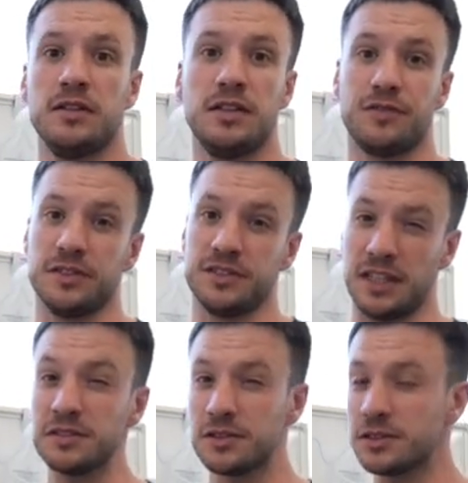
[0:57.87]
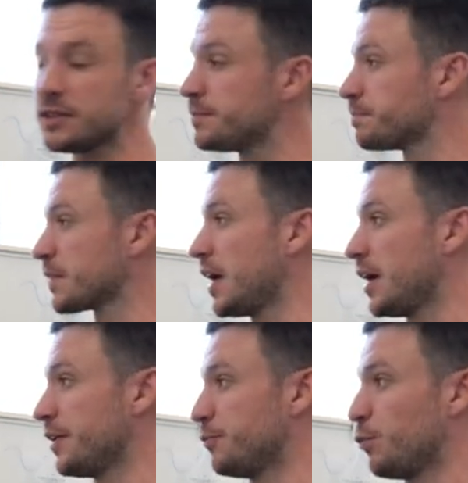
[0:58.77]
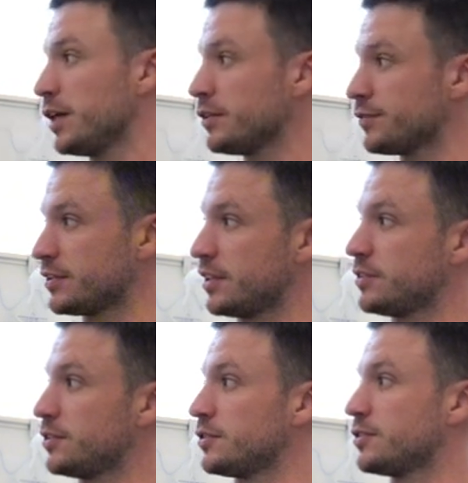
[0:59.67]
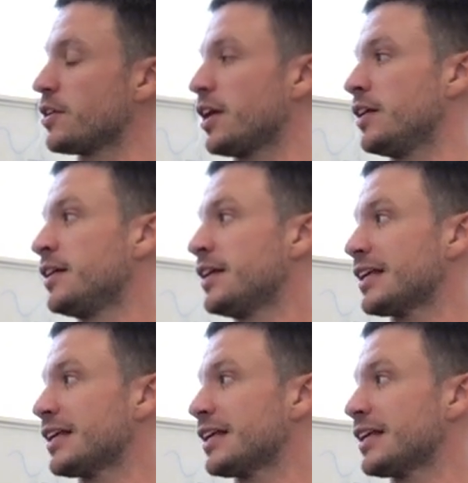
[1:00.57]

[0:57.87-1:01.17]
different sensors, and one sensors is gonna